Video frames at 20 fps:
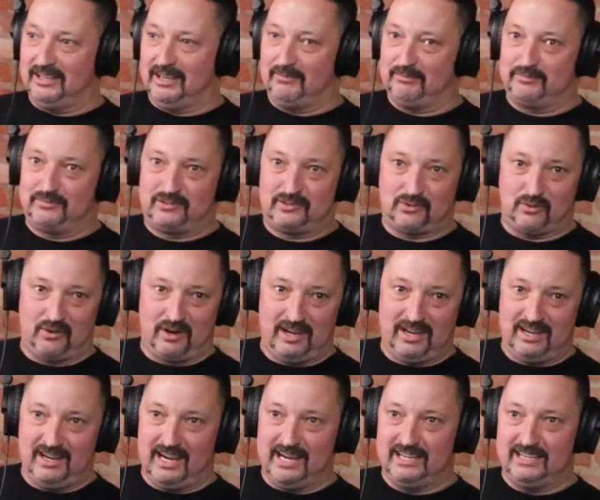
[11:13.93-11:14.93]
I'm
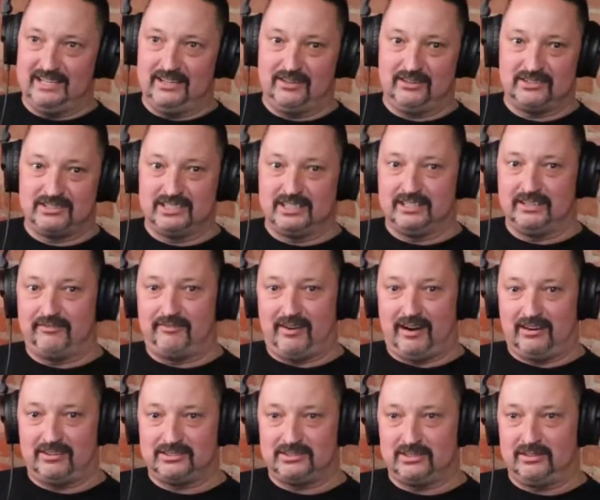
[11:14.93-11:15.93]
28 years in the
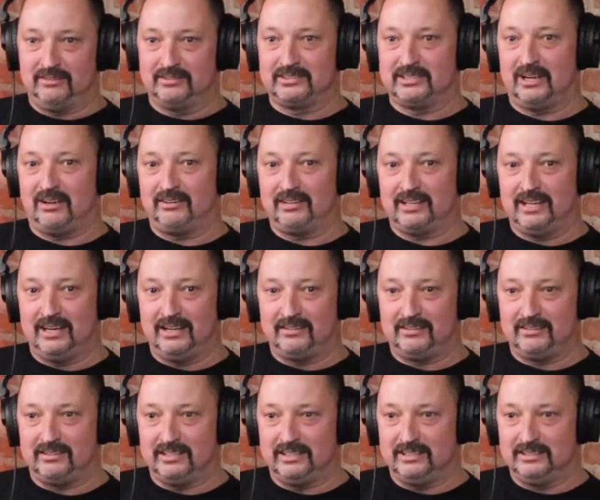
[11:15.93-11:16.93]
fire service
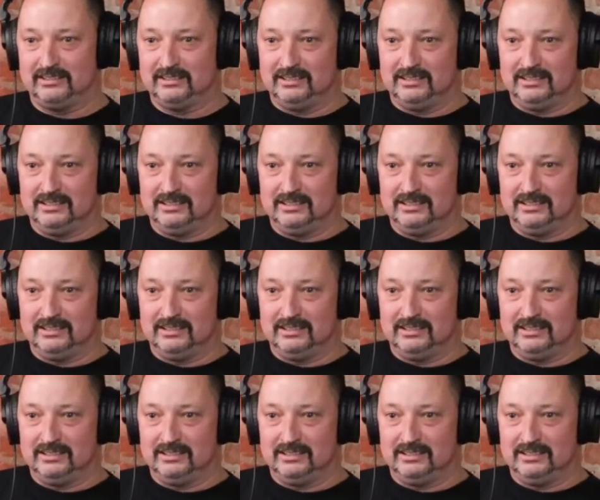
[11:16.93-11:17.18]
altogether, and